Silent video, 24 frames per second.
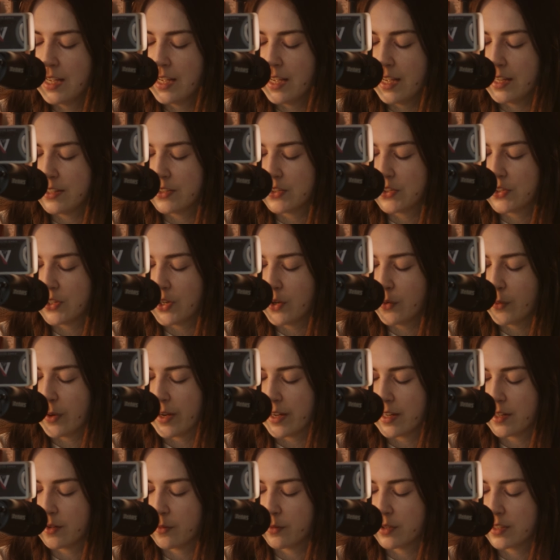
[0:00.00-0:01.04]
And Snow
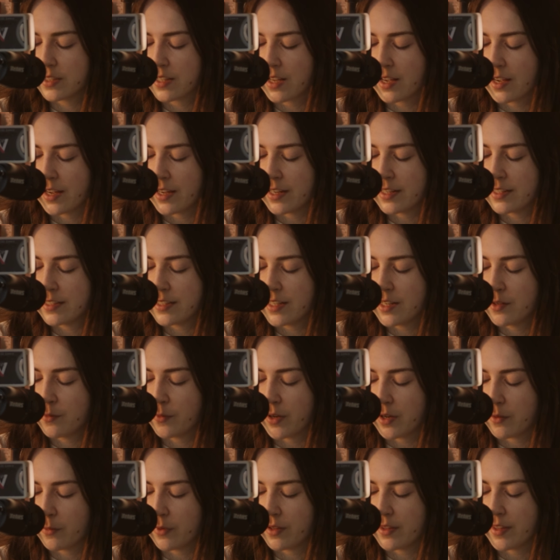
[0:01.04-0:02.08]
White was kind and
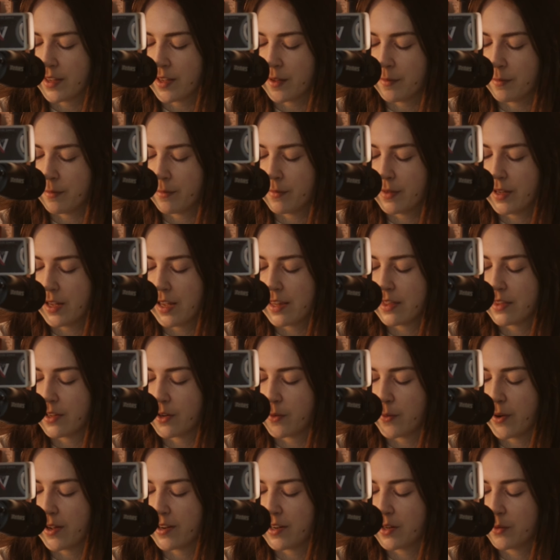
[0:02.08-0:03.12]
went with him, and their
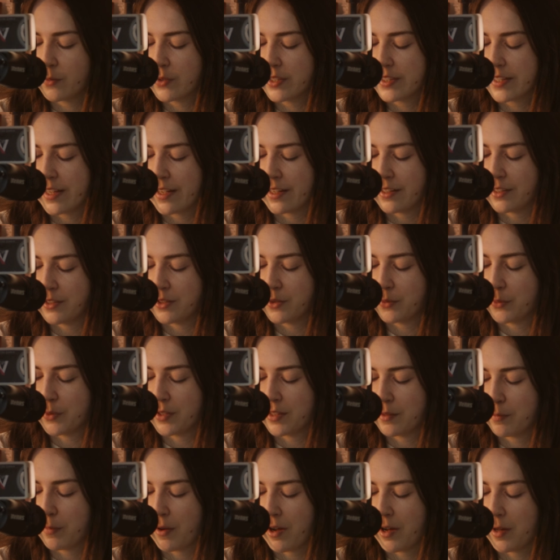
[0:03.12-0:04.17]
wedding was held
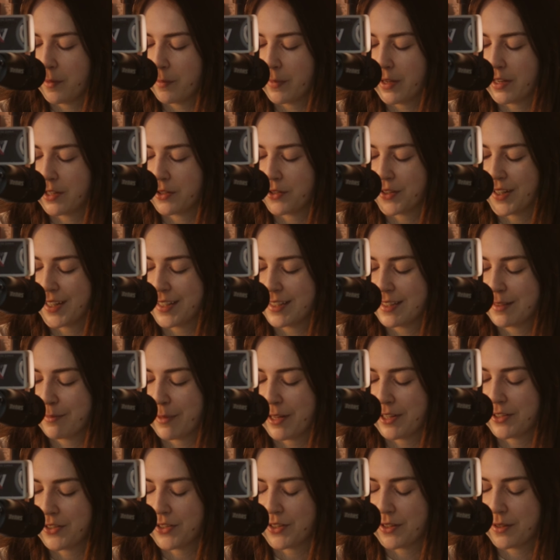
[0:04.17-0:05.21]
with pomp and great
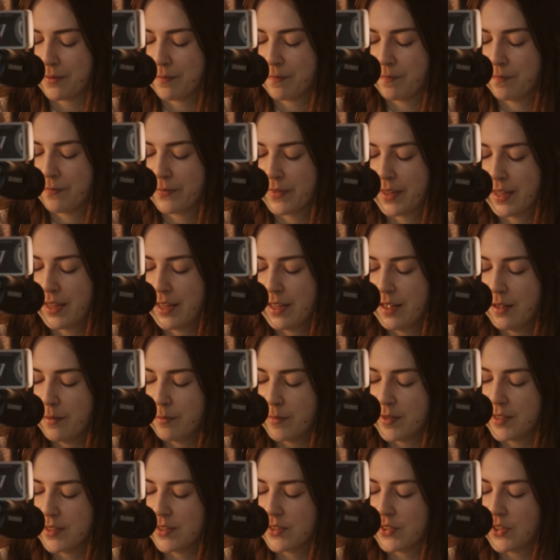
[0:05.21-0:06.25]
splendor.
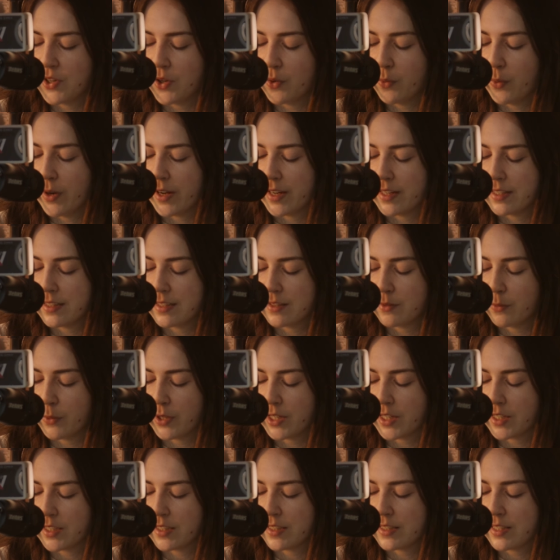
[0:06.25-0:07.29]
But Snow White's
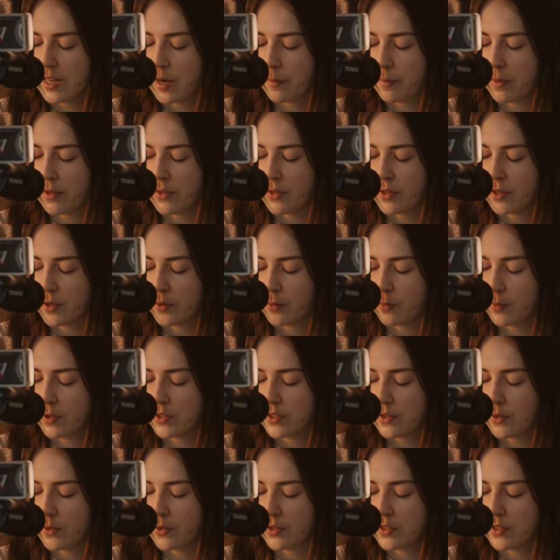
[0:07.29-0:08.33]
wicked stepmother was
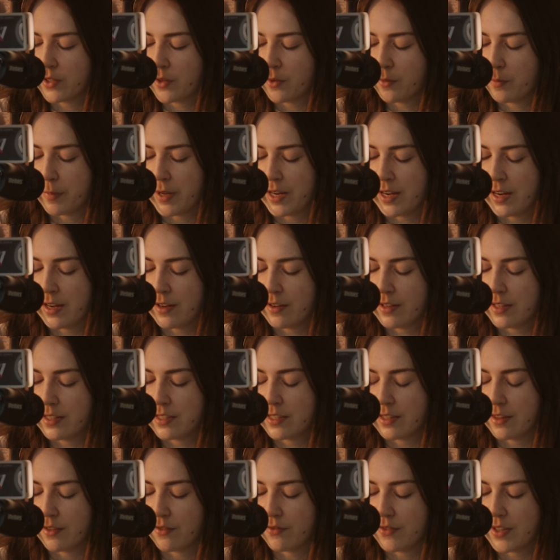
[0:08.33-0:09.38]
also bidden
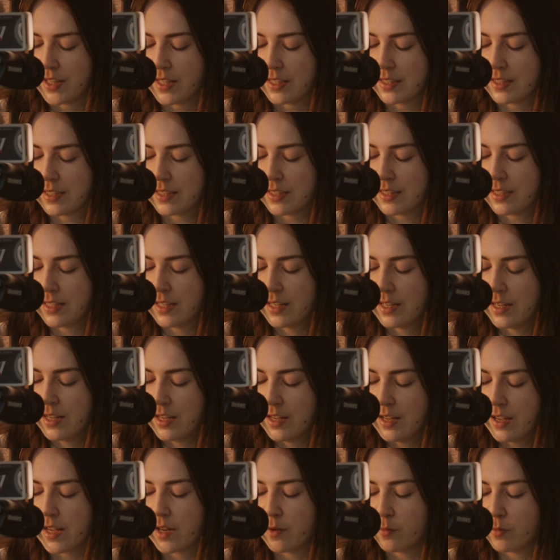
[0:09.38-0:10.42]
to the feast,
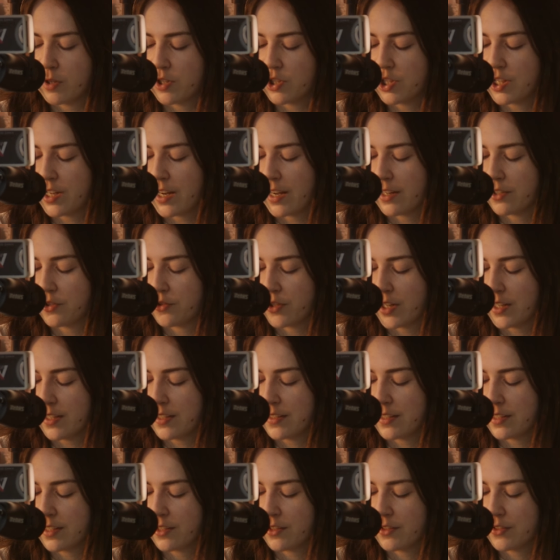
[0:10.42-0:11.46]
and when she had
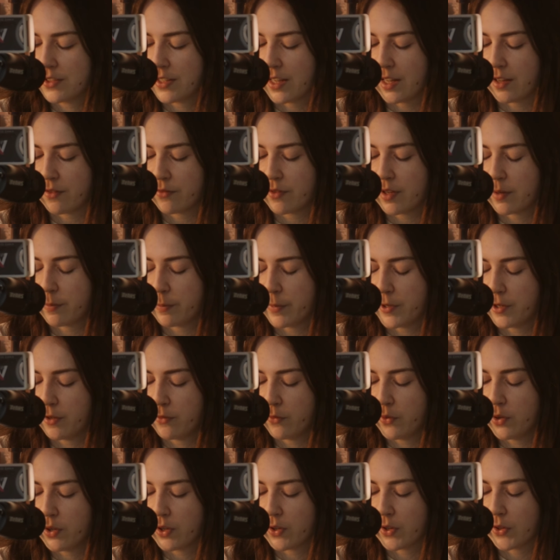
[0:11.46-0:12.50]
dressed herself in
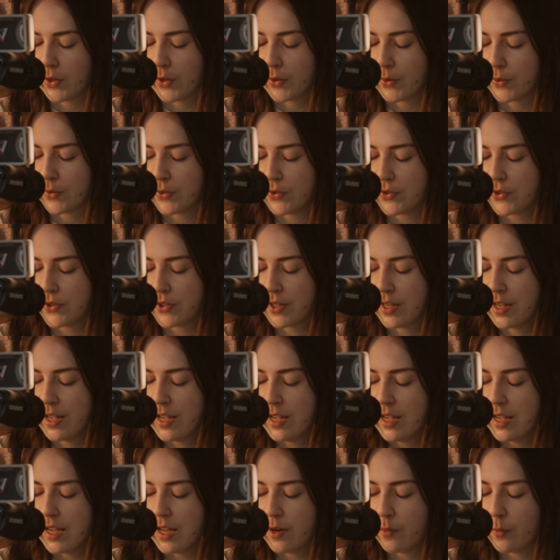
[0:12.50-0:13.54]
beautiful clothes
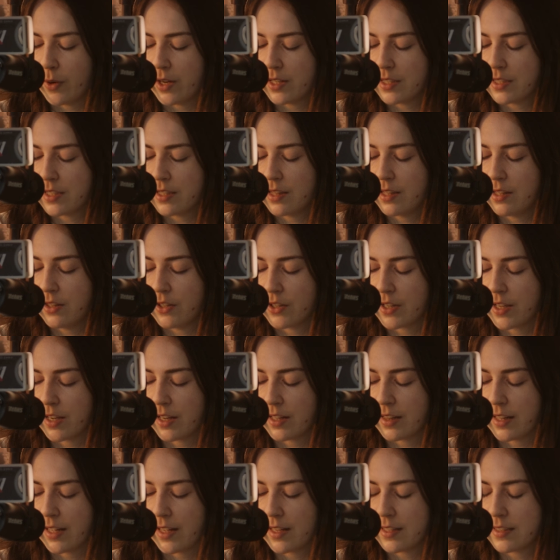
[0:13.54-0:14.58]
and went to the
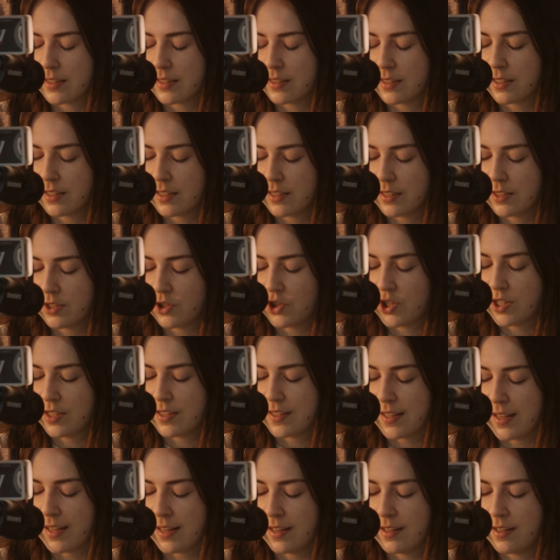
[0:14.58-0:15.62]
looking-glass, she
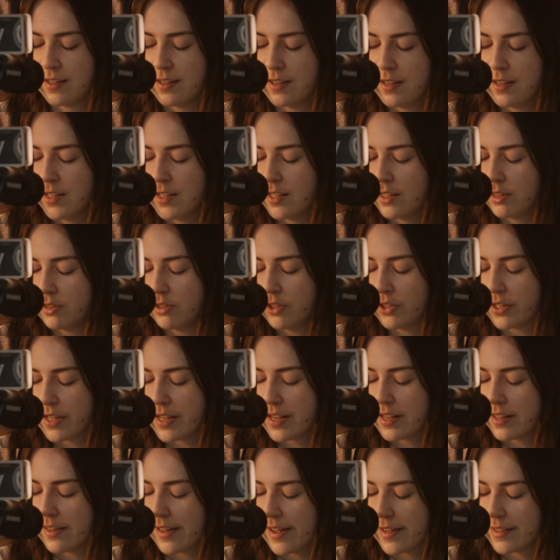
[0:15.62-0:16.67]
said,
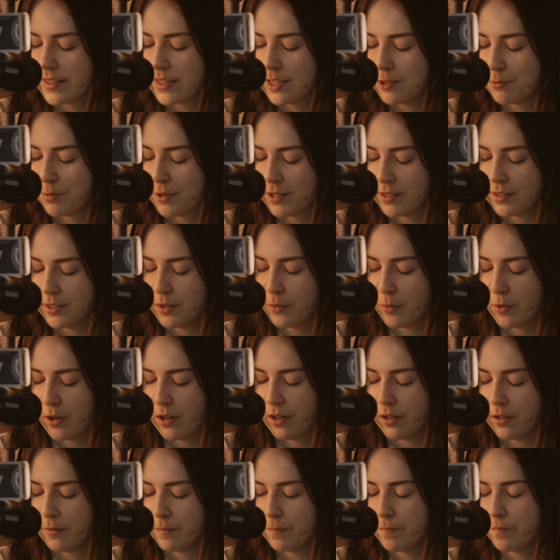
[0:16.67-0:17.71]
"Looking-glass upon the
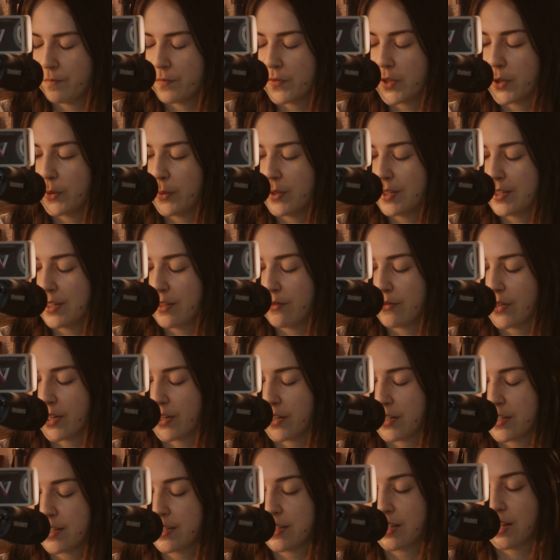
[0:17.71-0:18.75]
wall, who is the
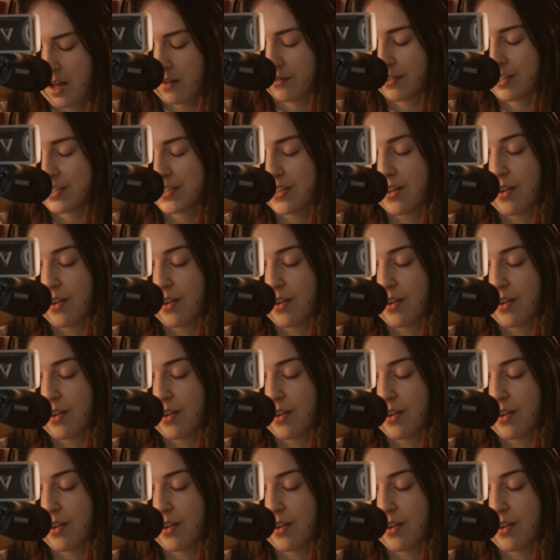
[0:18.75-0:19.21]
fairest of us